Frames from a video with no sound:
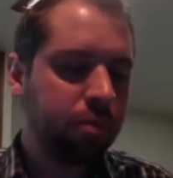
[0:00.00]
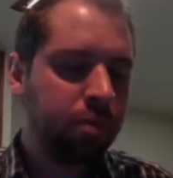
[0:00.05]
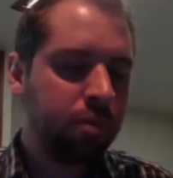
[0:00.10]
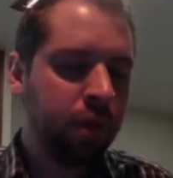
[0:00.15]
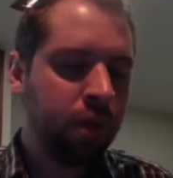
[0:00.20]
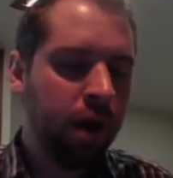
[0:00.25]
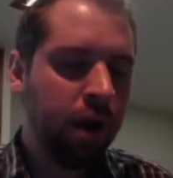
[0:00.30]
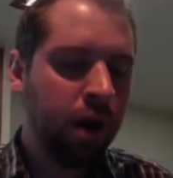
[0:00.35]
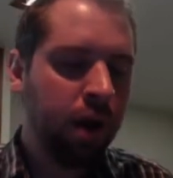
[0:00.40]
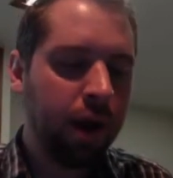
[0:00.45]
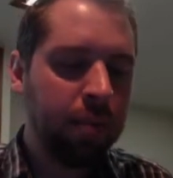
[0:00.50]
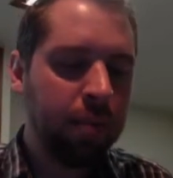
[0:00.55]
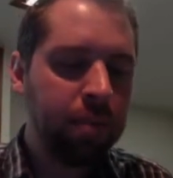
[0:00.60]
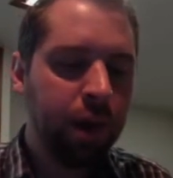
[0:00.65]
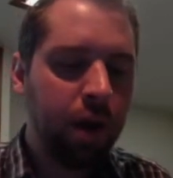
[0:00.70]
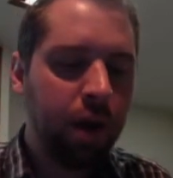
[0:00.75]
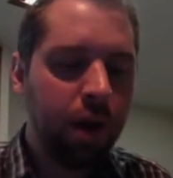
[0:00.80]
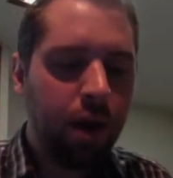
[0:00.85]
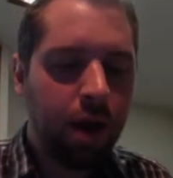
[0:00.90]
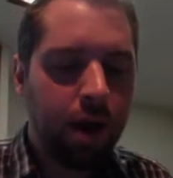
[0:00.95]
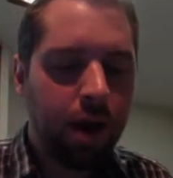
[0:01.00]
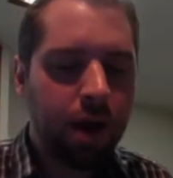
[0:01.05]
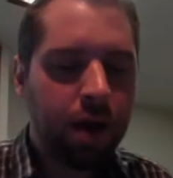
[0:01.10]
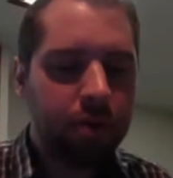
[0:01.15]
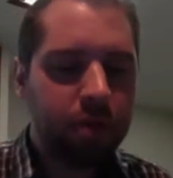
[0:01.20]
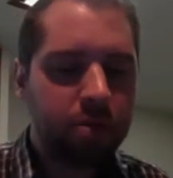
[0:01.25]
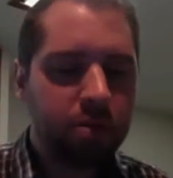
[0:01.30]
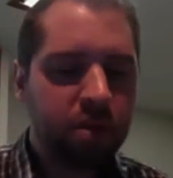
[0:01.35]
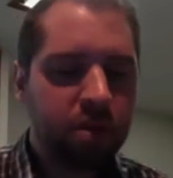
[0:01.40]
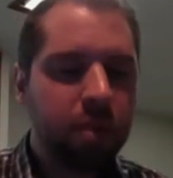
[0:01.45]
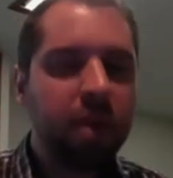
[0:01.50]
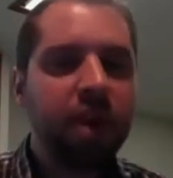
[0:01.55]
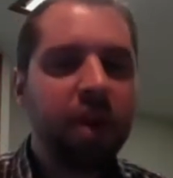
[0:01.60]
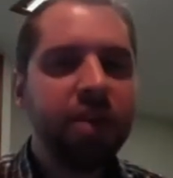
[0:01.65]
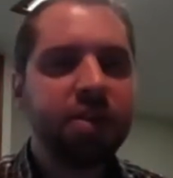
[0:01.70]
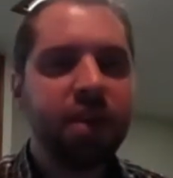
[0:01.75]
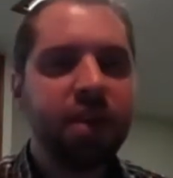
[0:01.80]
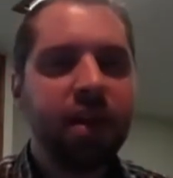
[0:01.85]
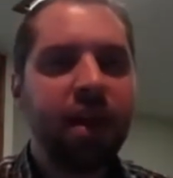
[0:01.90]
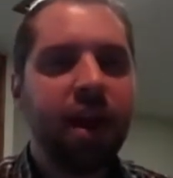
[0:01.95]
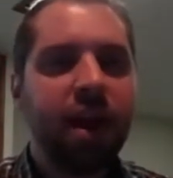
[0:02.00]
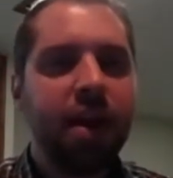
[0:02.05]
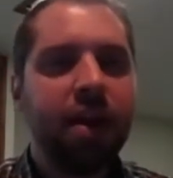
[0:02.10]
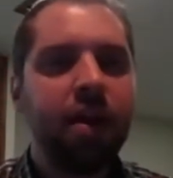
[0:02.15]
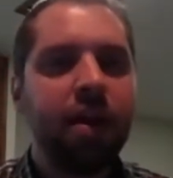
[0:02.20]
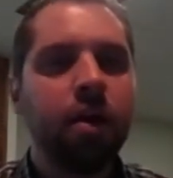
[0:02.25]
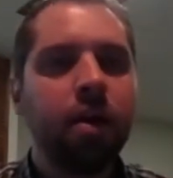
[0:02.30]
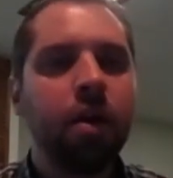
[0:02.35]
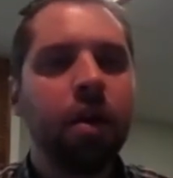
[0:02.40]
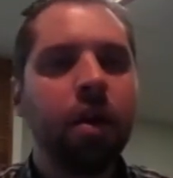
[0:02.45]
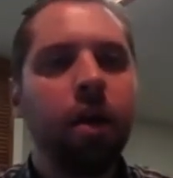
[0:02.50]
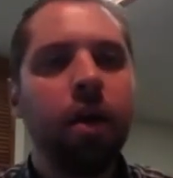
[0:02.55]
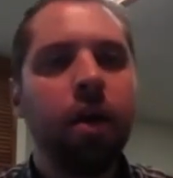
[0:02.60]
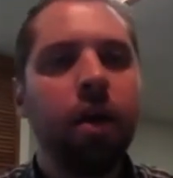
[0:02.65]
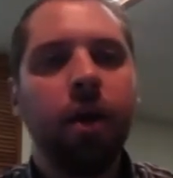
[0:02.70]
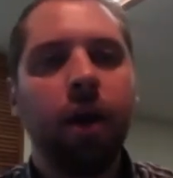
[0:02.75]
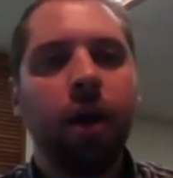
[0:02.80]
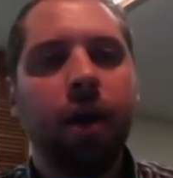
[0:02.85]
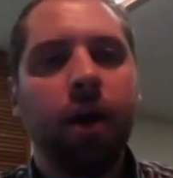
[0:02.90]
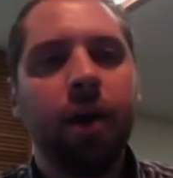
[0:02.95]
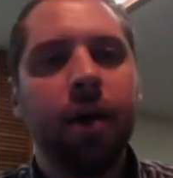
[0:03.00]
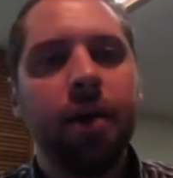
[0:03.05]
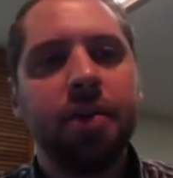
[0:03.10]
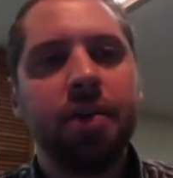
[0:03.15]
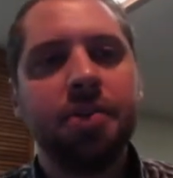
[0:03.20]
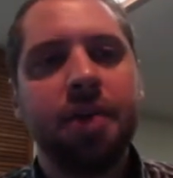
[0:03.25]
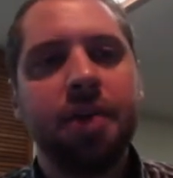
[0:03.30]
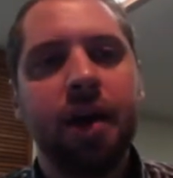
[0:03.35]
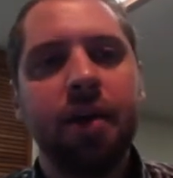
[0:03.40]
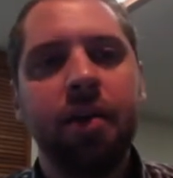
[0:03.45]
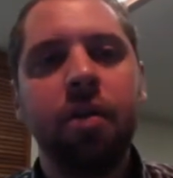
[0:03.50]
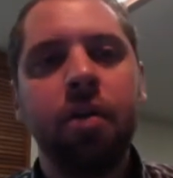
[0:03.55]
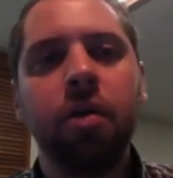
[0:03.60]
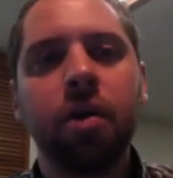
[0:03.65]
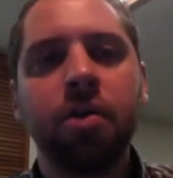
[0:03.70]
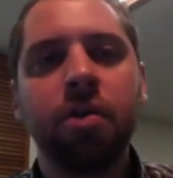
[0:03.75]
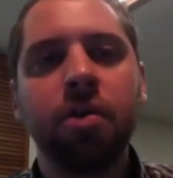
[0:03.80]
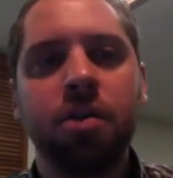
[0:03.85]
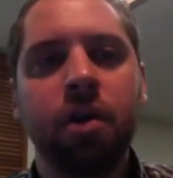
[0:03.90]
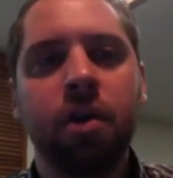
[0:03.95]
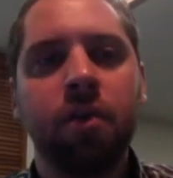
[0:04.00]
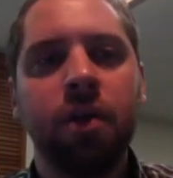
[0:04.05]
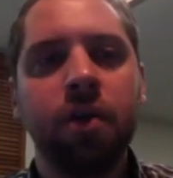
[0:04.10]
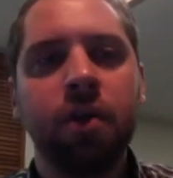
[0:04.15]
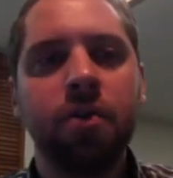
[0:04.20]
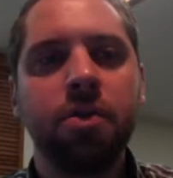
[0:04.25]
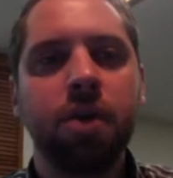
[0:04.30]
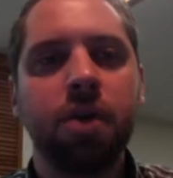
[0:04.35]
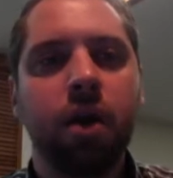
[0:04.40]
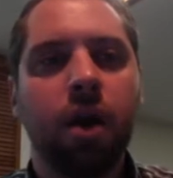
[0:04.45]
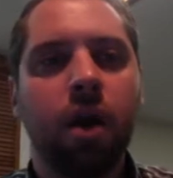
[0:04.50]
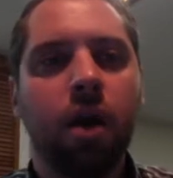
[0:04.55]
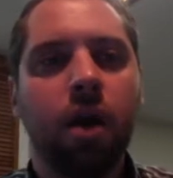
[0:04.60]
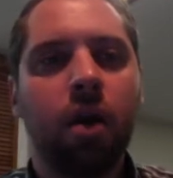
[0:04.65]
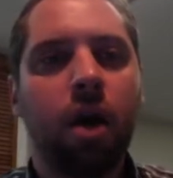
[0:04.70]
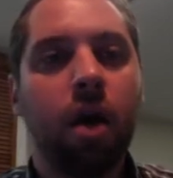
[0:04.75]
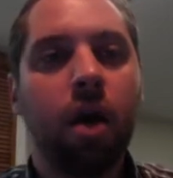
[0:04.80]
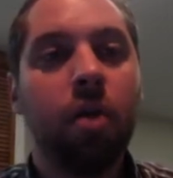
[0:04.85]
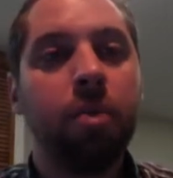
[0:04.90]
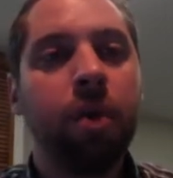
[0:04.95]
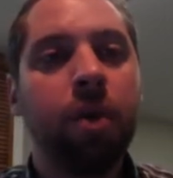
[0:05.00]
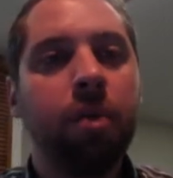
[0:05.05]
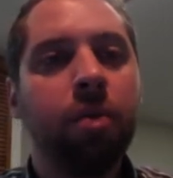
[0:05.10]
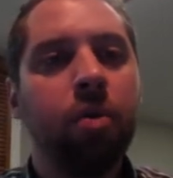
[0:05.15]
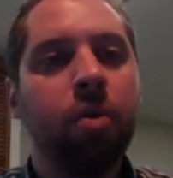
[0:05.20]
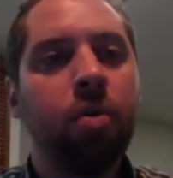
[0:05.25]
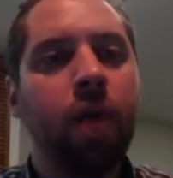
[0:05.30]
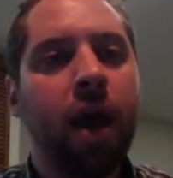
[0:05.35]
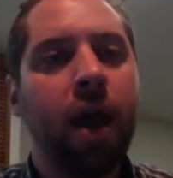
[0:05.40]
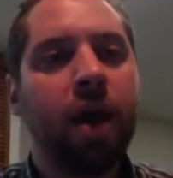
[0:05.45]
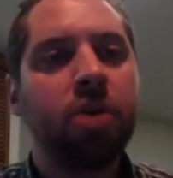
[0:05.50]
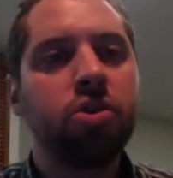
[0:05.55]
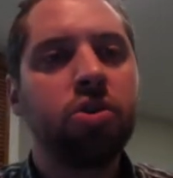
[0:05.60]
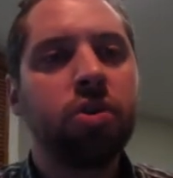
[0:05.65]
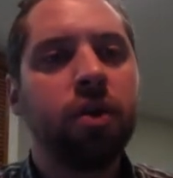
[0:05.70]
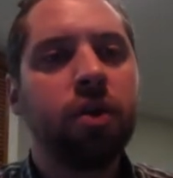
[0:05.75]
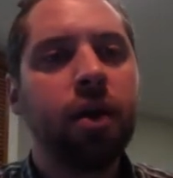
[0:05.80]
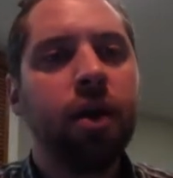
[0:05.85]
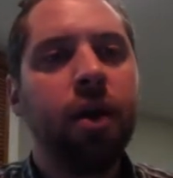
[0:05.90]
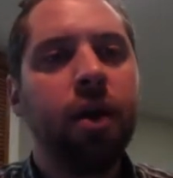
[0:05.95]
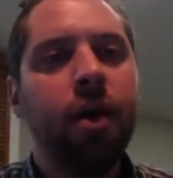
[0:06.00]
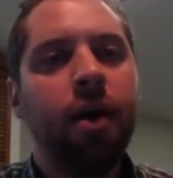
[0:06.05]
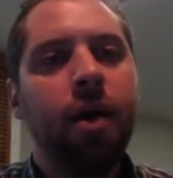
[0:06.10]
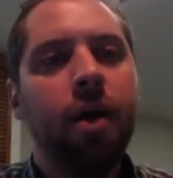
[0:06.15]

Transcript: All right, so something he's getting at here is that neoconservatives are people who actually,